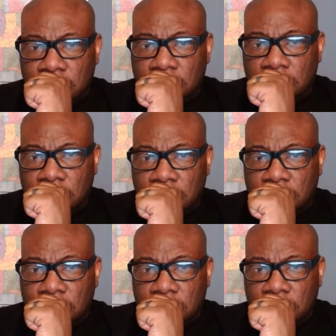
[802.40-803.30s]

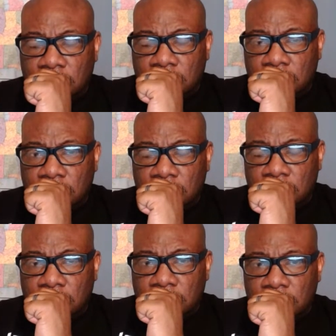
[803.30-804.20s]

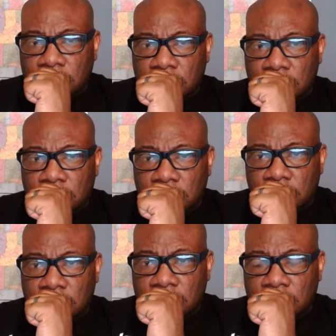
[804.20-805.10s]

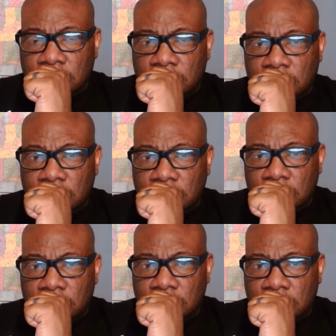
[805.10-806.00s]

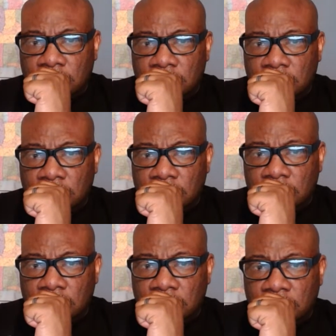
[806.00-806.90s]

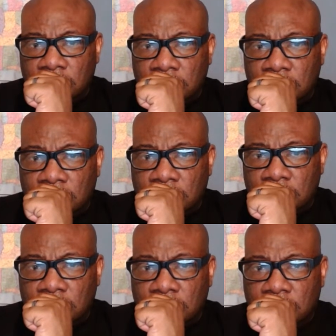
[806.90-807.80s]

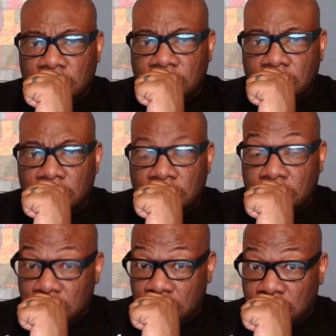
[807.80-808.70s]

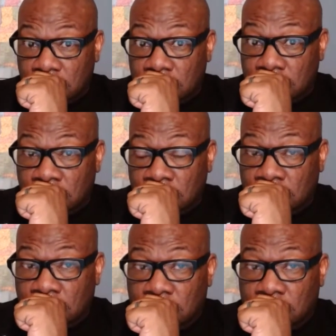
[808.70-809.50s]
(silent)